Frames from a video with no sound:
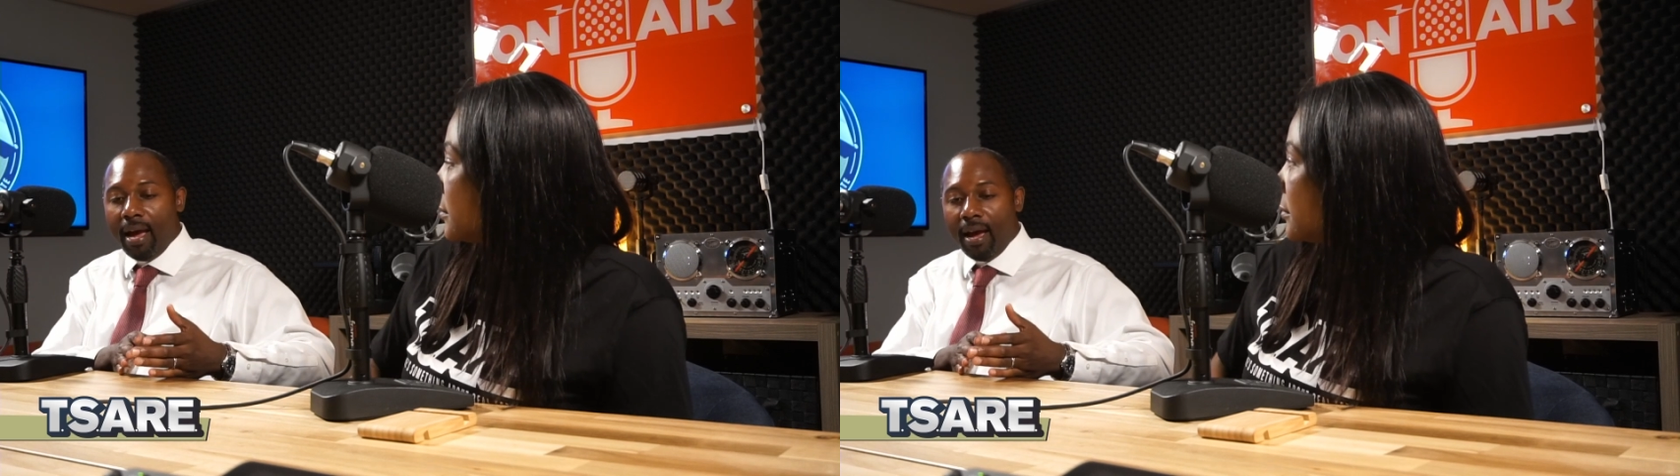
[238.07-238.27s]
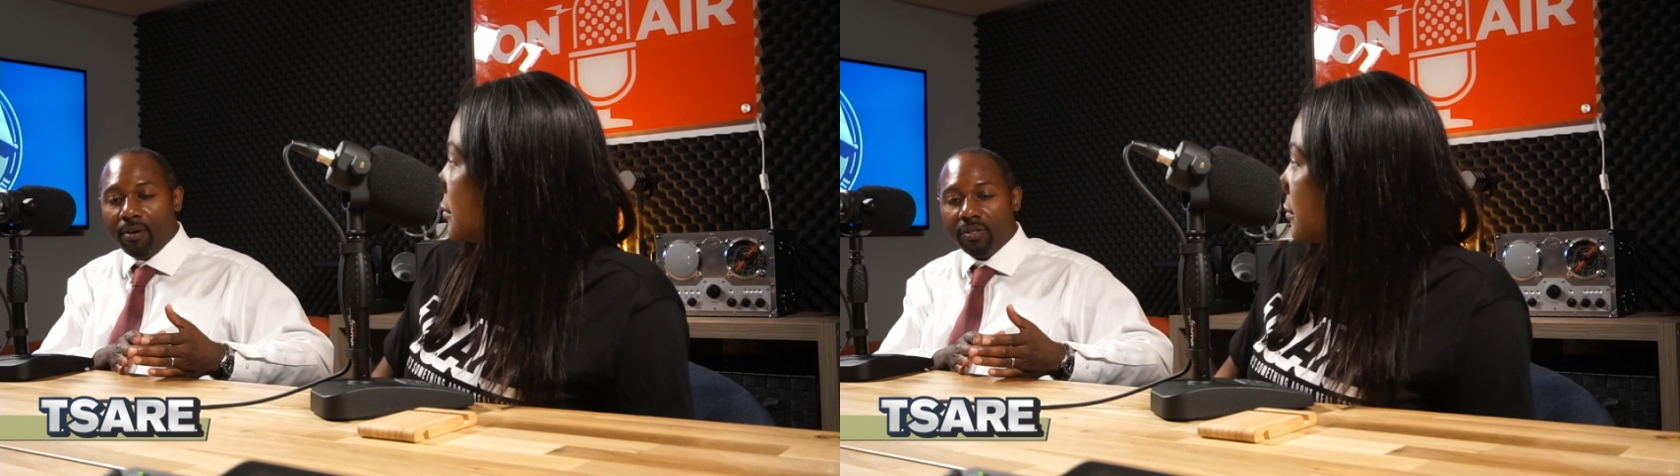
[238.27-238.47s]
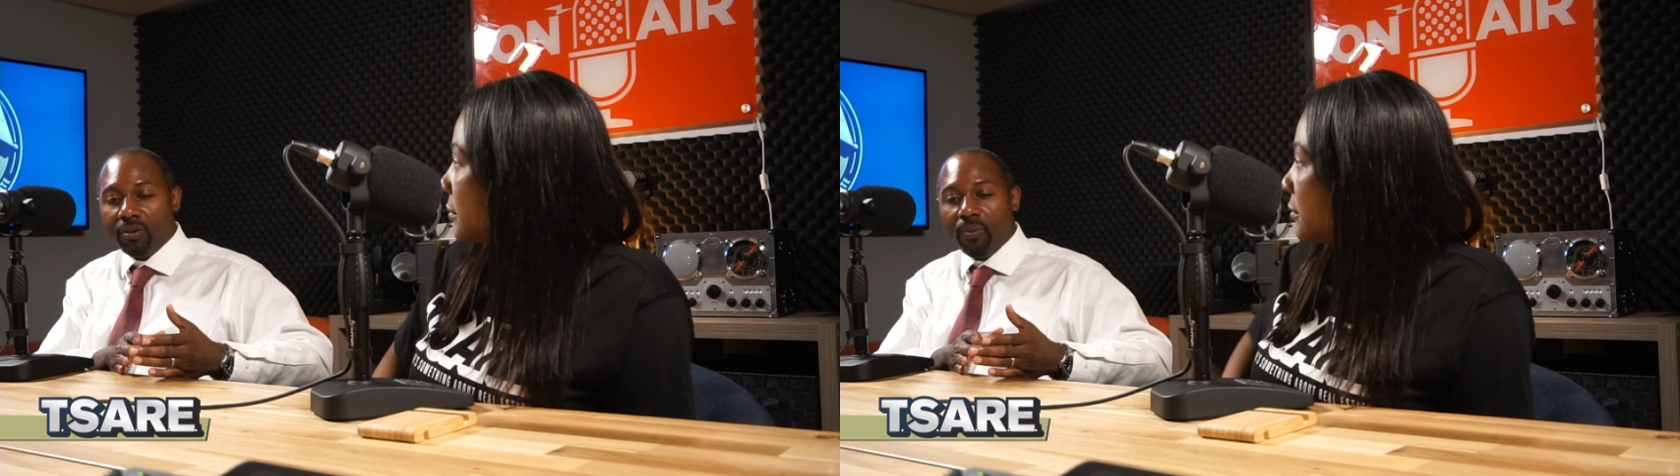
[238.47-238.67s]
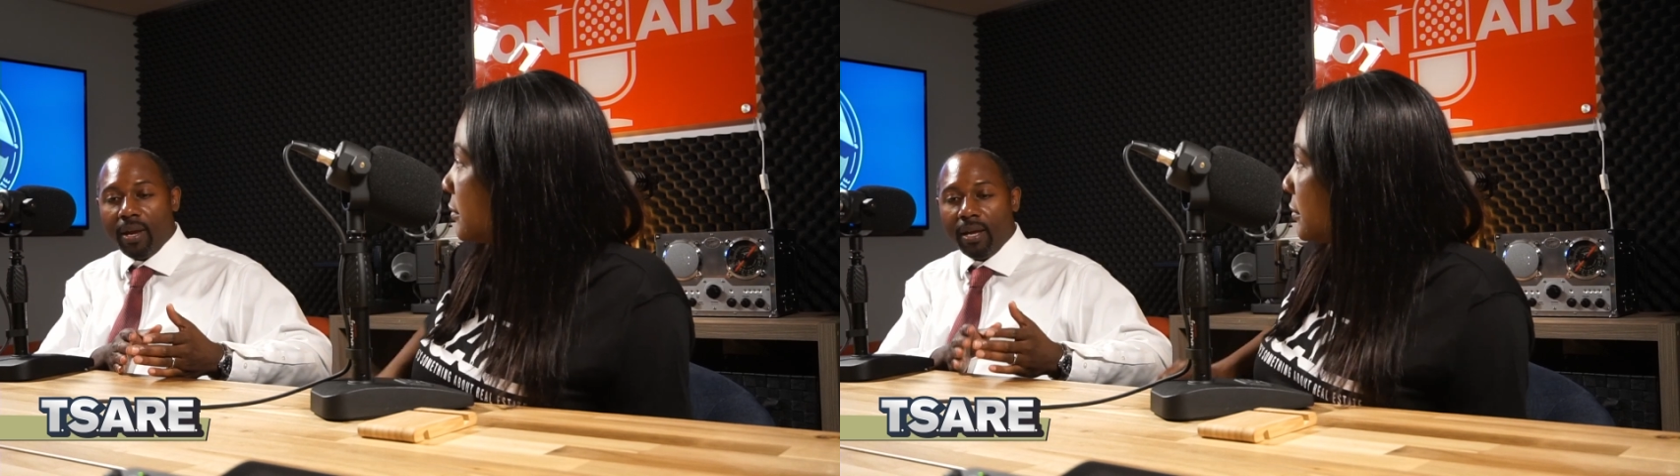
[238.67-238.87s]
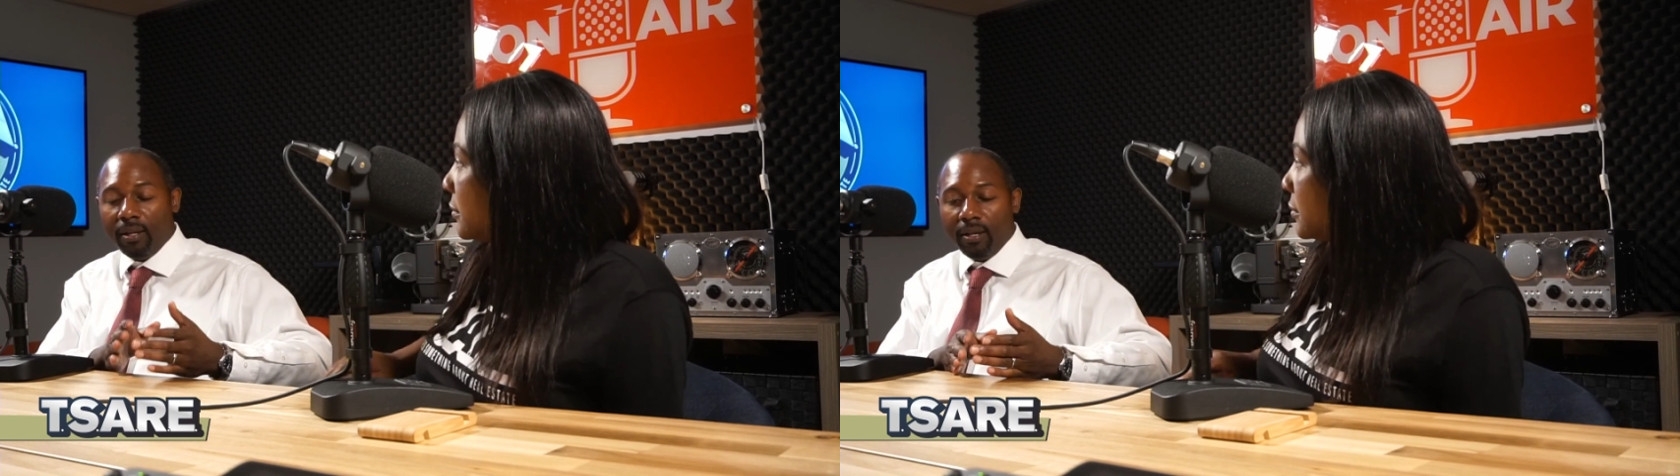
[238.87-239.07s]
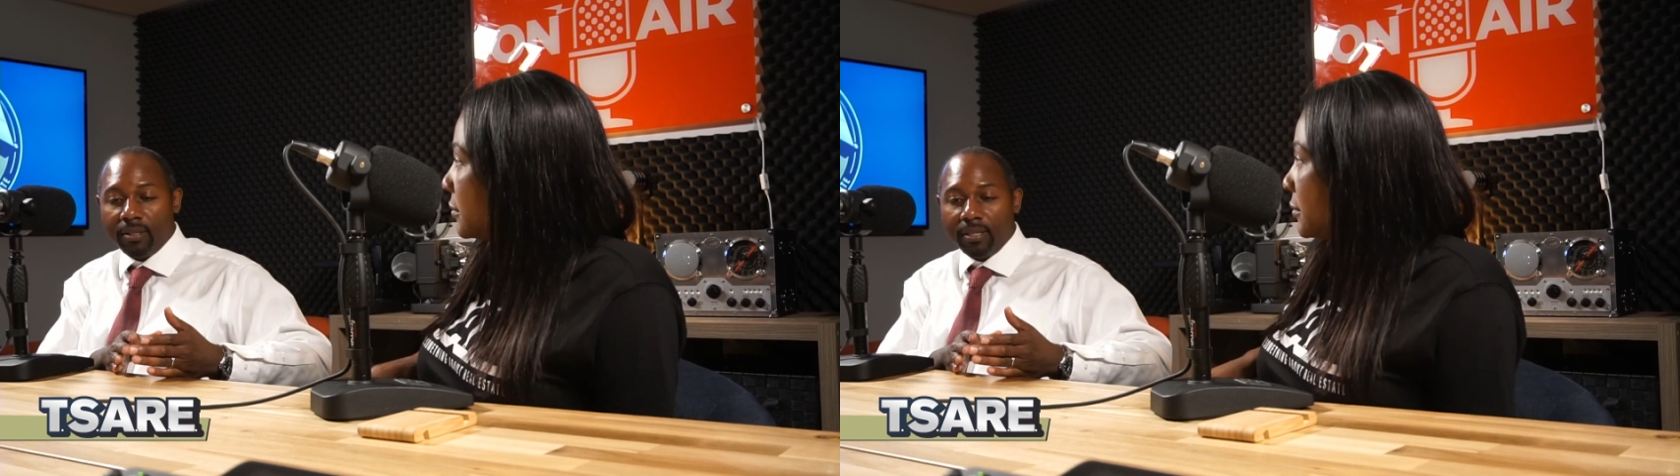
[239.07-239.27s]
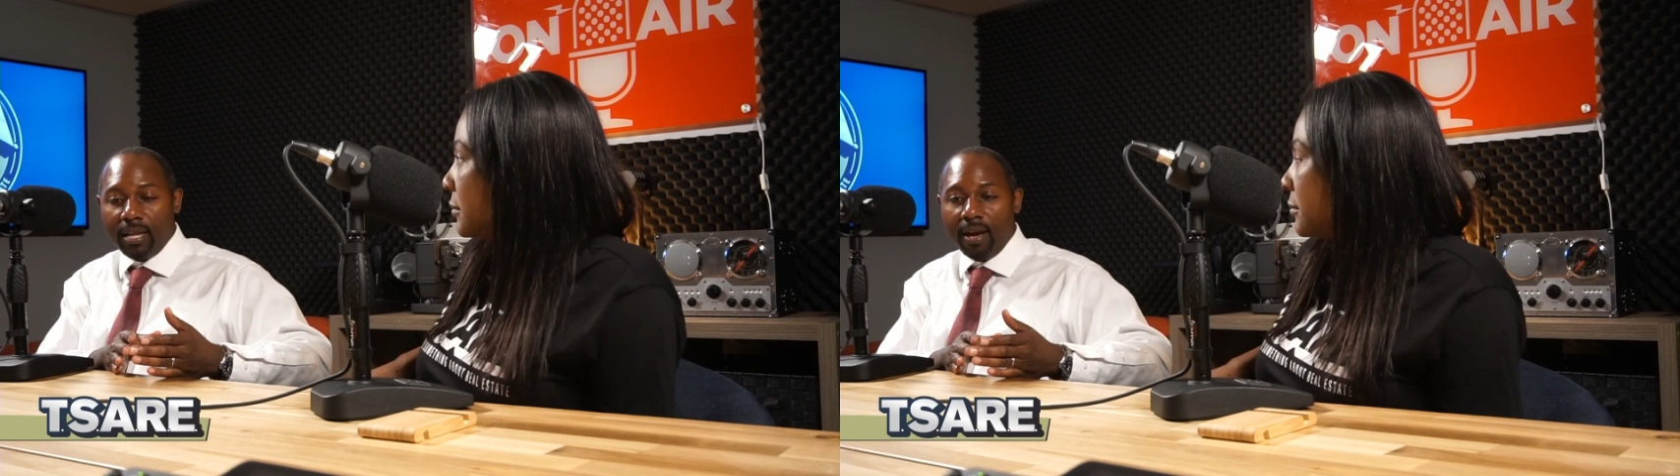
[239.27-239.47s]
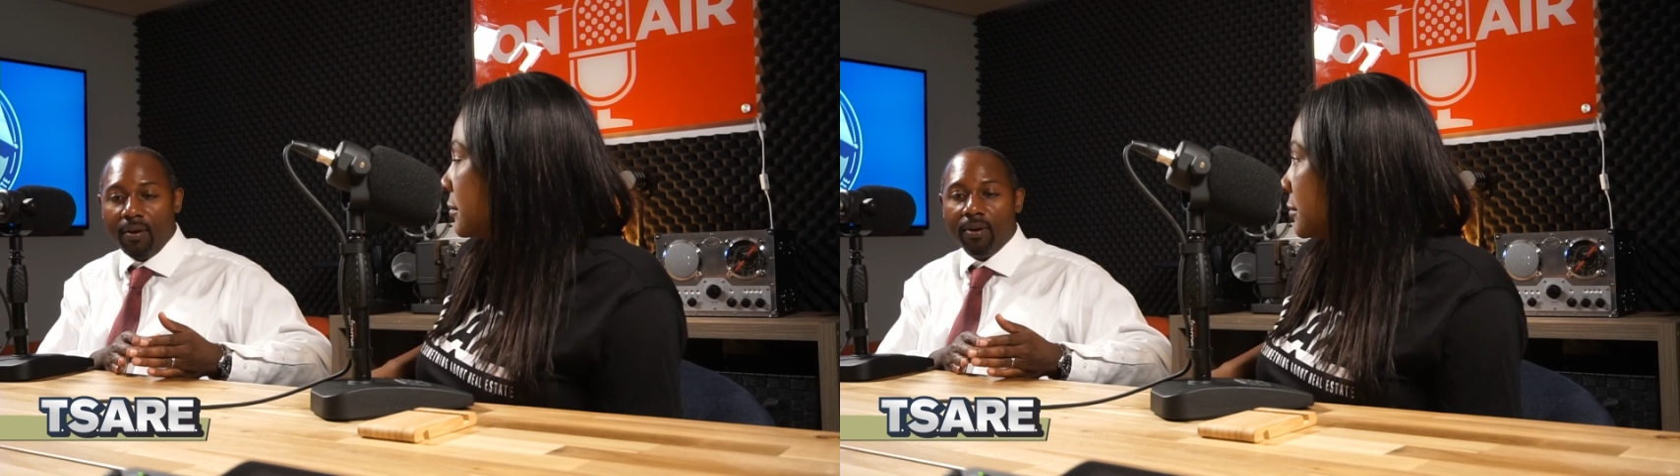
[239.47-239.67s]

house the way it looks now,